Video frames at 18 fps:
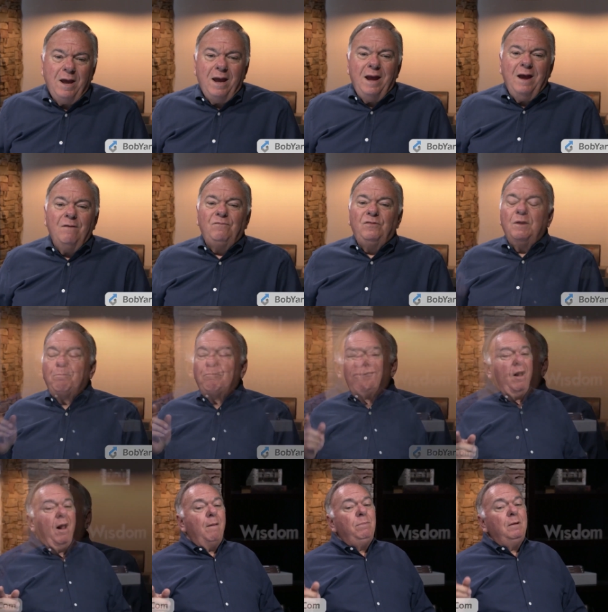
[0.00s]
If the
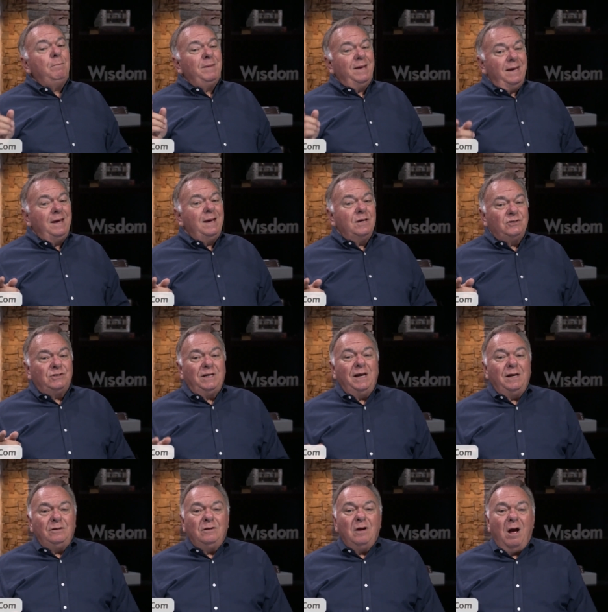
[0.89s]
problem is
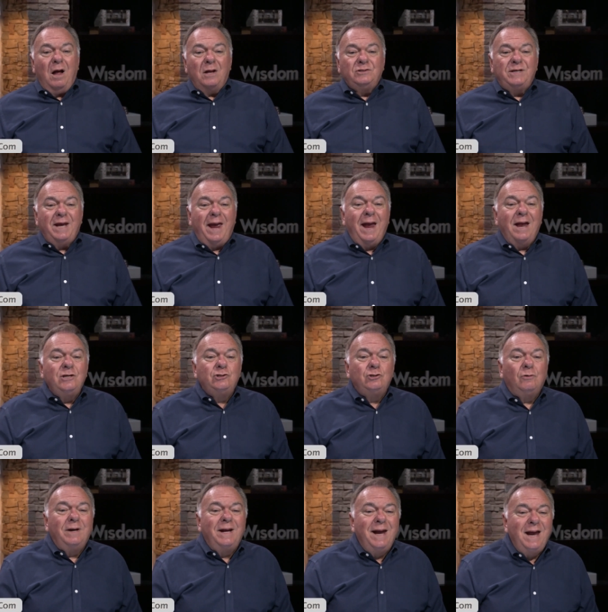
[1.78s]
in God's hands,
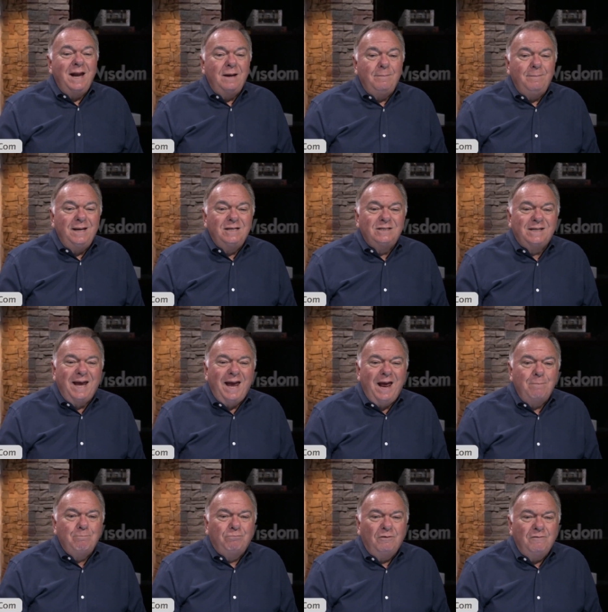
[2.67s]
your enemies
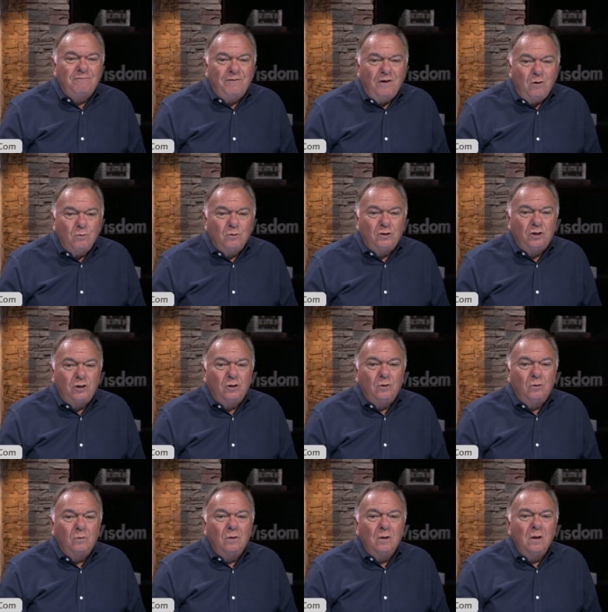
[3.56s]
can't provoke
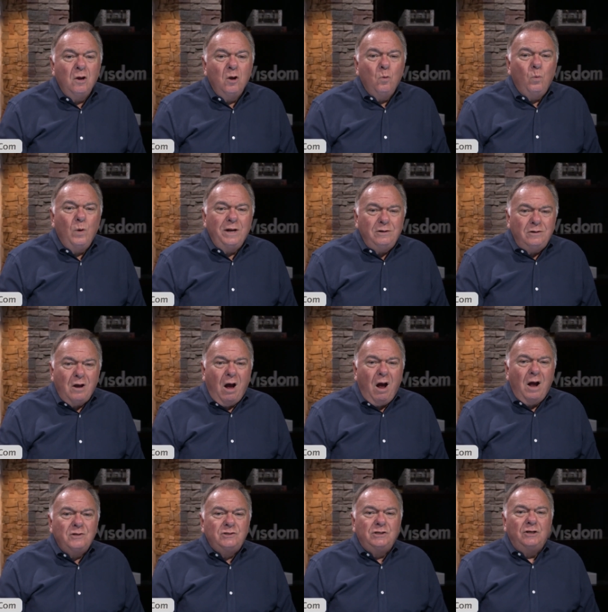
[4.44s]
you. When
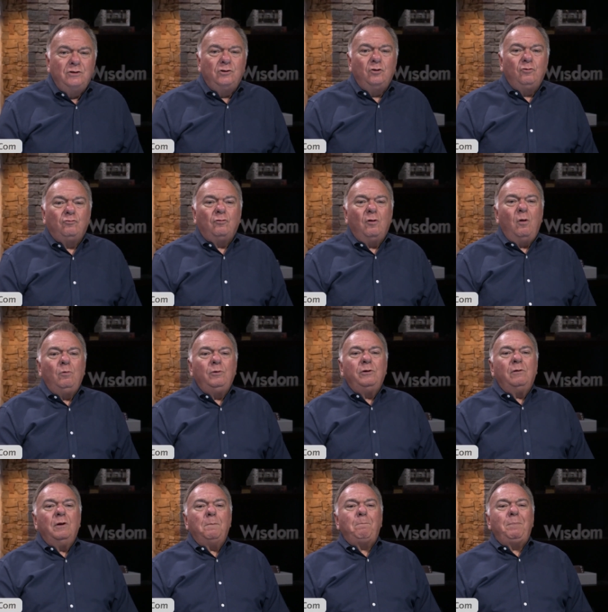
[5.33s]
God's in control,
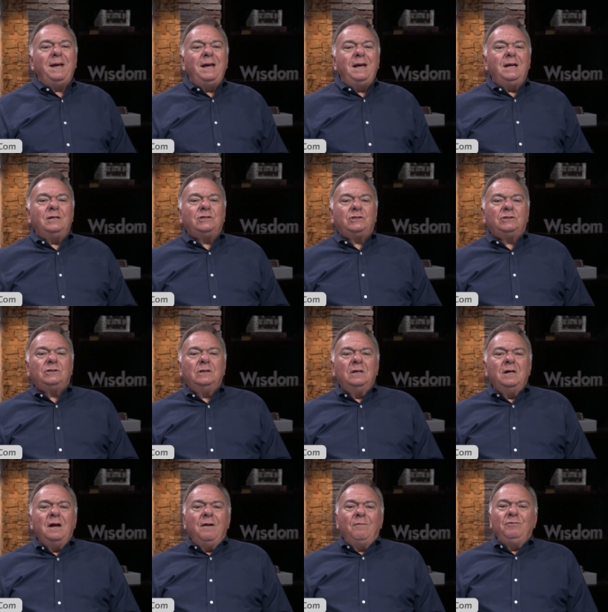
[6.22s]
you're at peace.
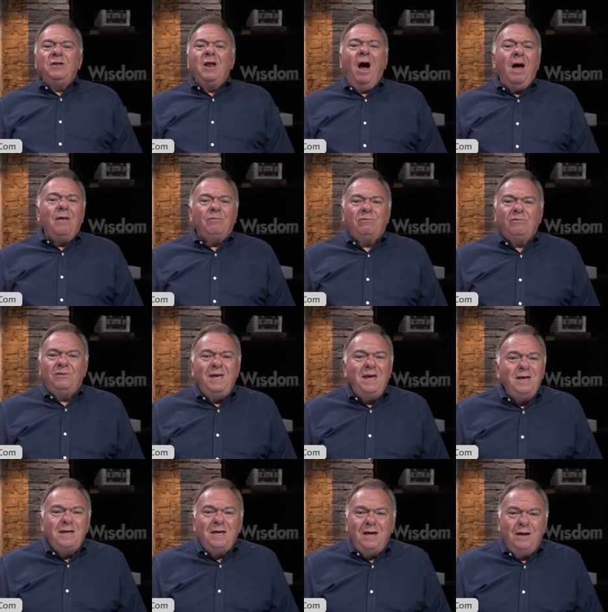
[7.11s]
Not
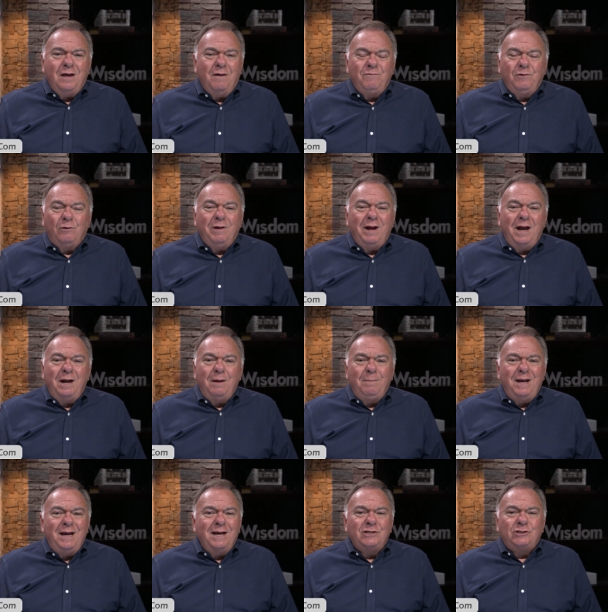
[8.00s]
thinking of your
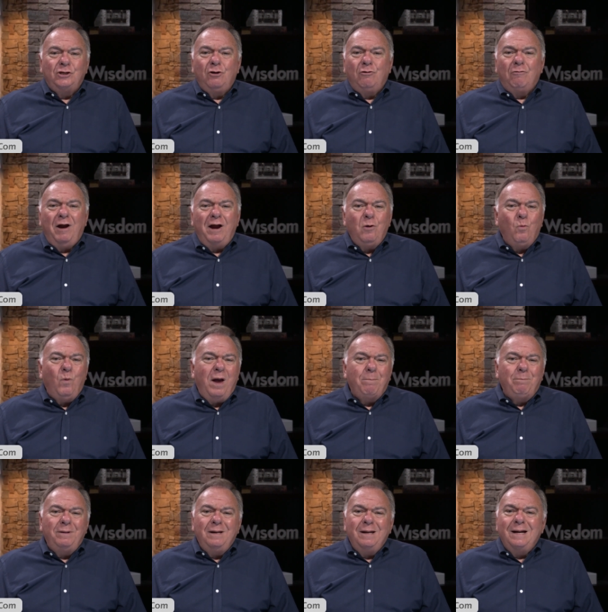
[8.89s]
enemy is a great
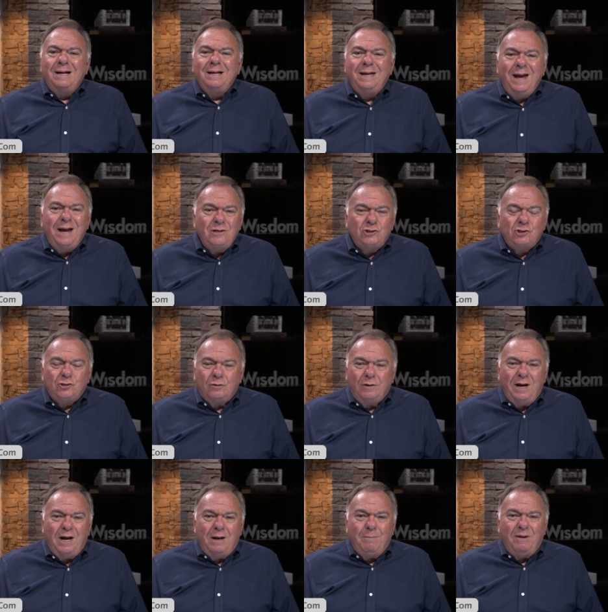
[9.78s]
weapon against
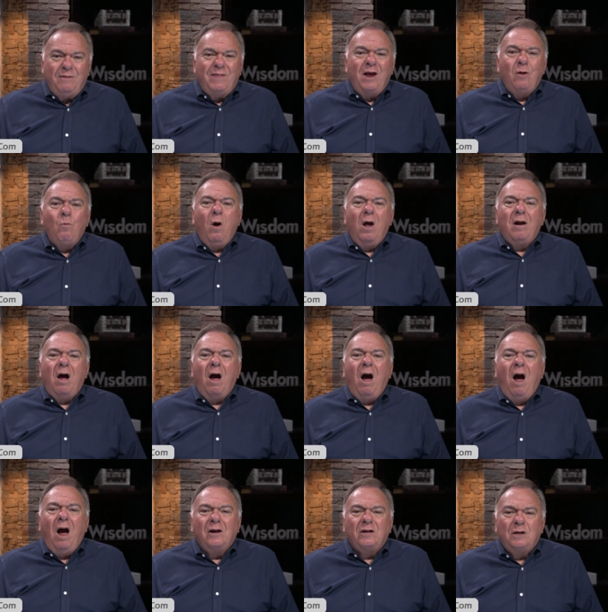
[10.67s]
your enemy. They want to
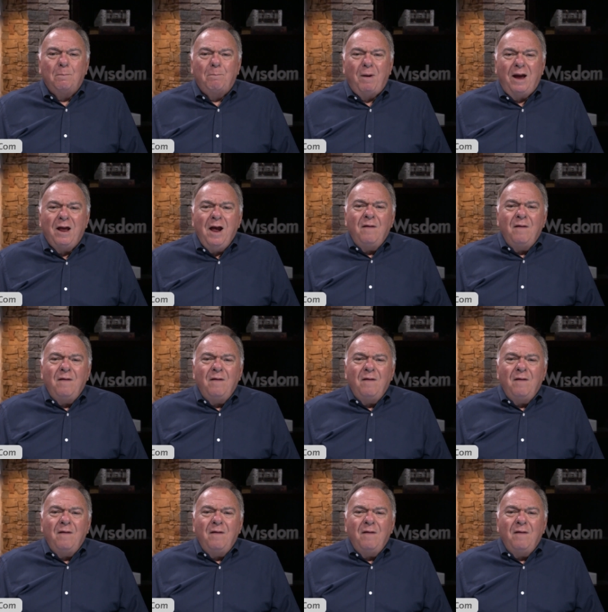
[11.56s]
occupy.